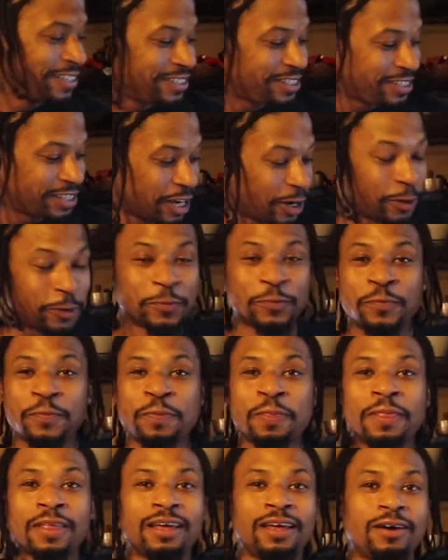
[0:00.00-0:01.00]
so
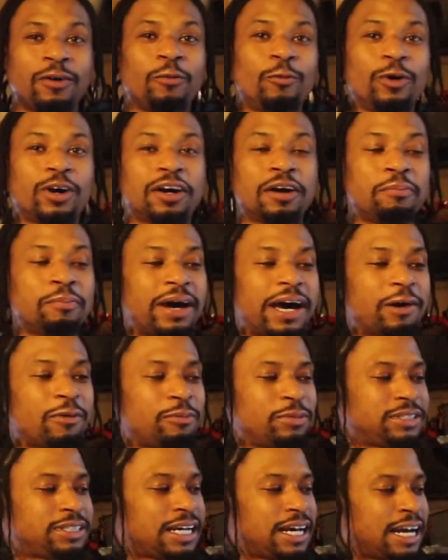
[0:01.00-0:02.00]
we'll come back one
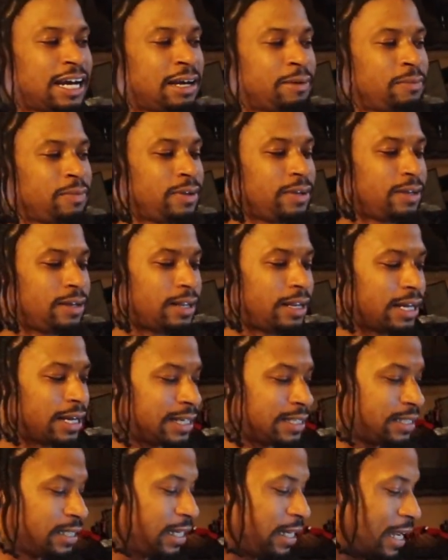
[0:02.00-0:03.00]
more time. Like
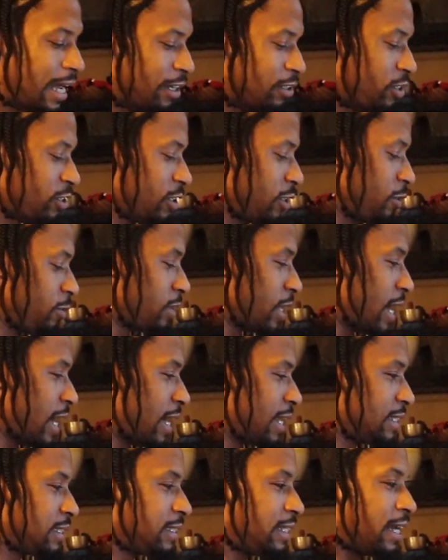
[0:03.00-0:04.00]
I said, I'll show you
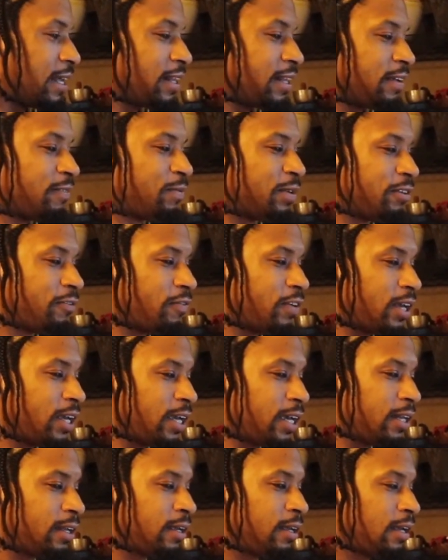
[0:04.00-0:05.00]
guys now that they've been
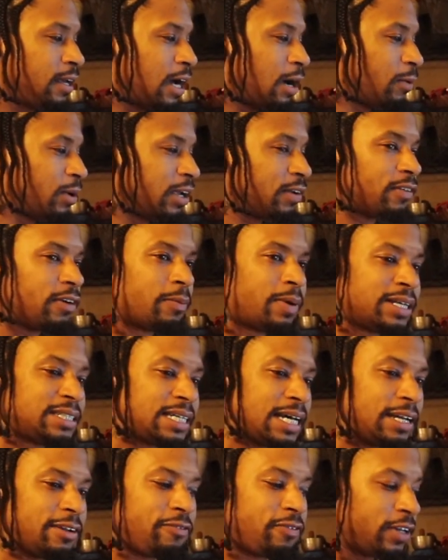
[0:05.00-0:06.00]
fed. I want to give everybody
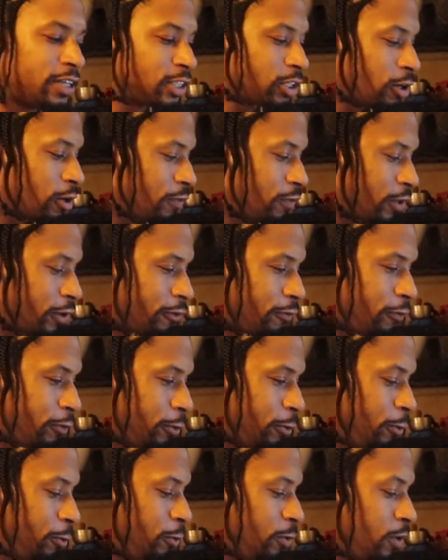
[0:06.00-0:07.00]
time to finish off their
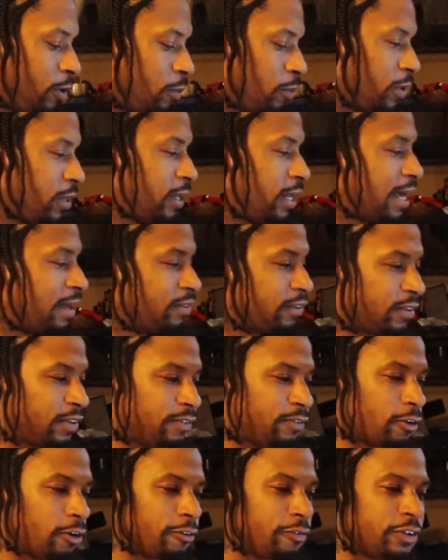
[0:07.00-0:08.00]
food, but then after
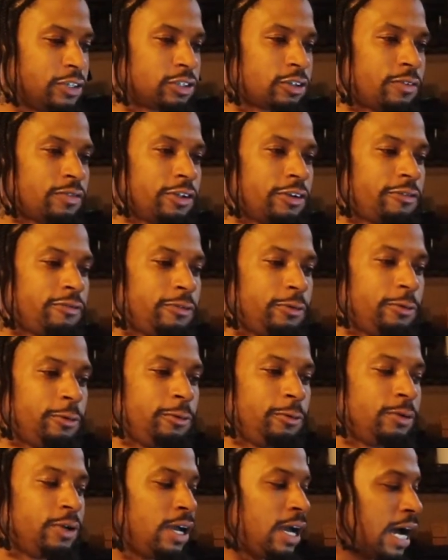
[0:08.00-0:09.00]
they've all finished off their
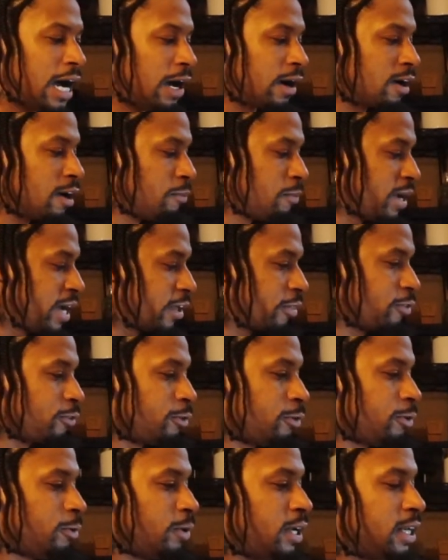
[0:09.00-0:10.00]
food, I'll come back
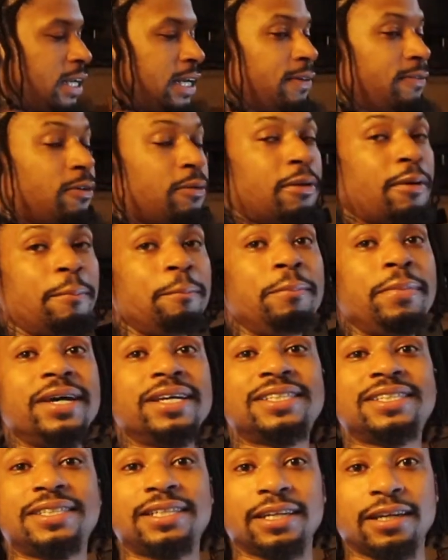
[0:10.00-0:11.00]
through and give them a
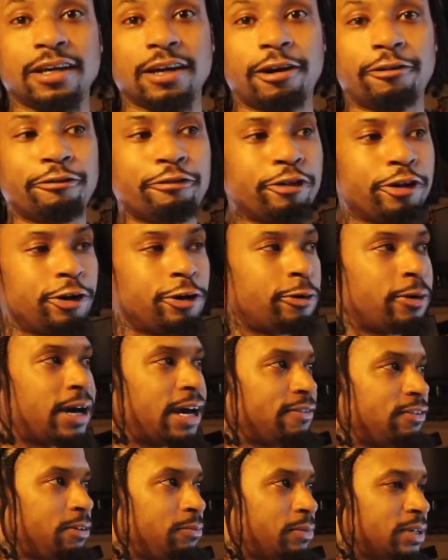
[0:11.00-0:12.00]
misting, a real
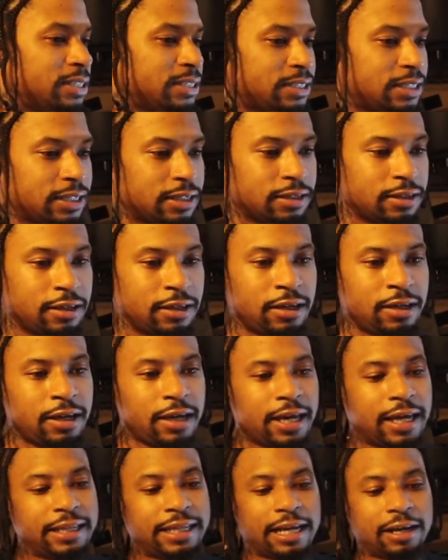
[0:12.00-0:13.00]
heavy misting,
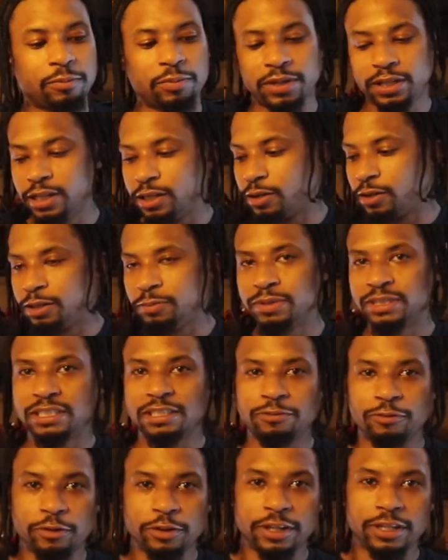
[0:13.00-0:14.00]
and that'll be the only
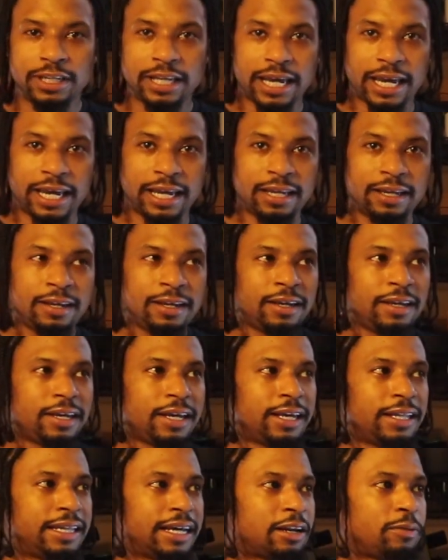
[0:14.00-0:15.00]
misting for the day,
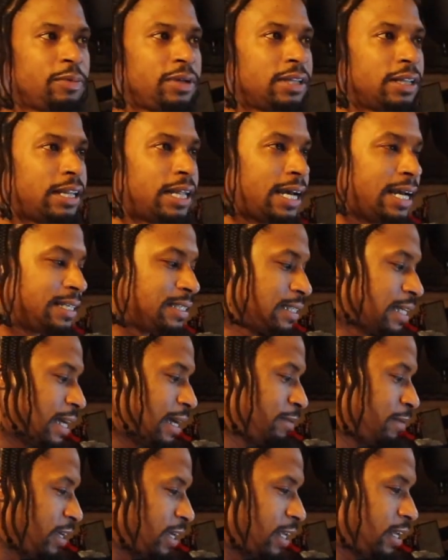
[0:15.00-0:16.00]
and that'll be the last
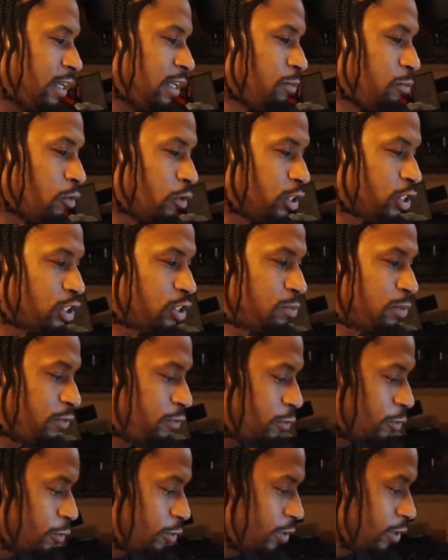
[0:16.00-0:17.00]
time they get any moisture
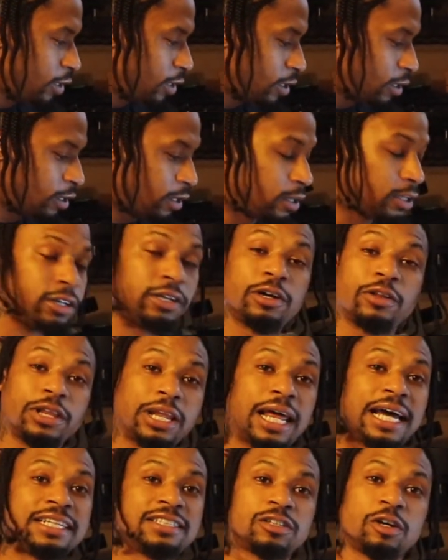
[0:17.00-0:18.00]
before the, you know, the
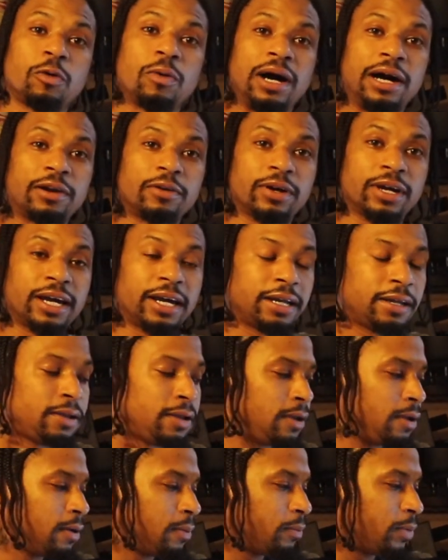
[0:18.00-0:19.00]
lights go out, okay?
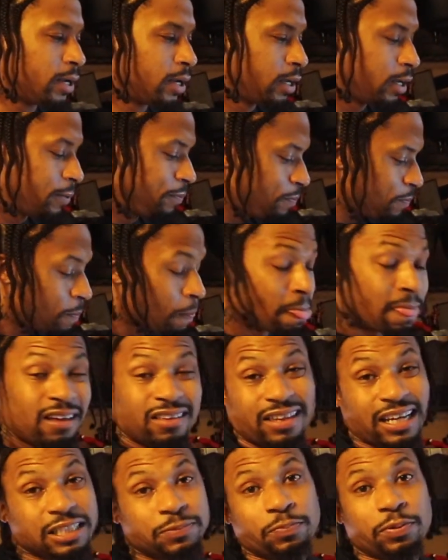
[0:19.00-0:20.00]
But
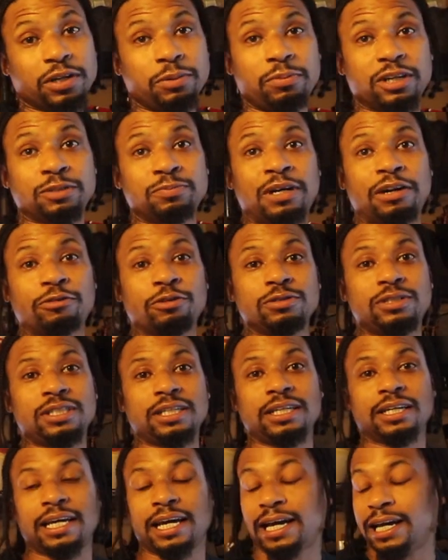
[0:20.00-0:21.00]
that's pretty much my
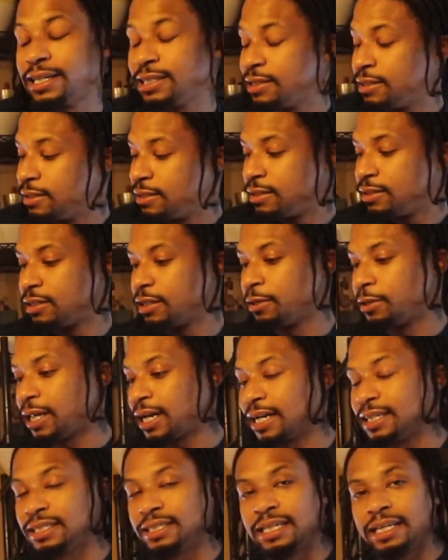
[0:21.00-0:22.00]
routine, guys. So
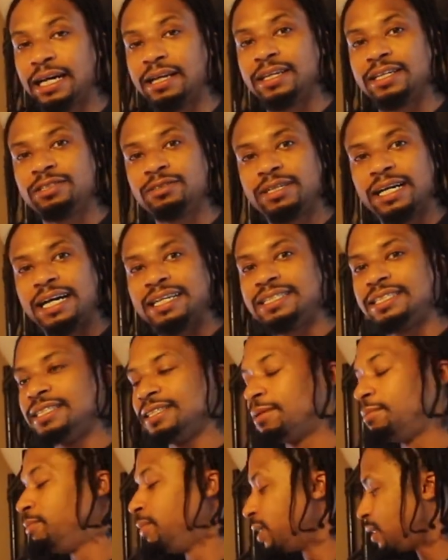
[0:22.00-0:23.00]
like I said, I'll let you guys see
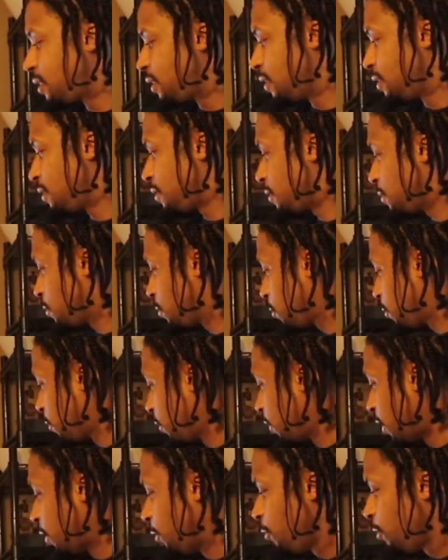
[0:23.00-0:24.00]
the misting. We
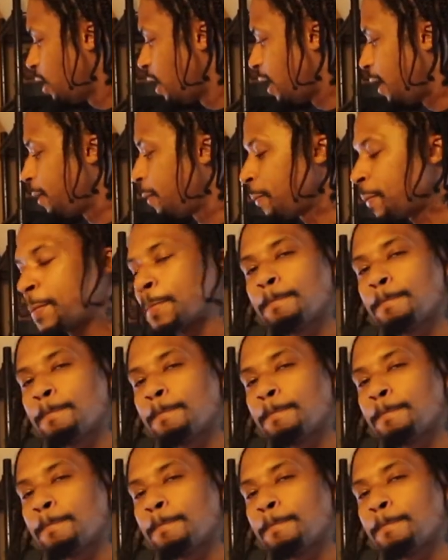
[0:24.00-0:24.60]
want to do that,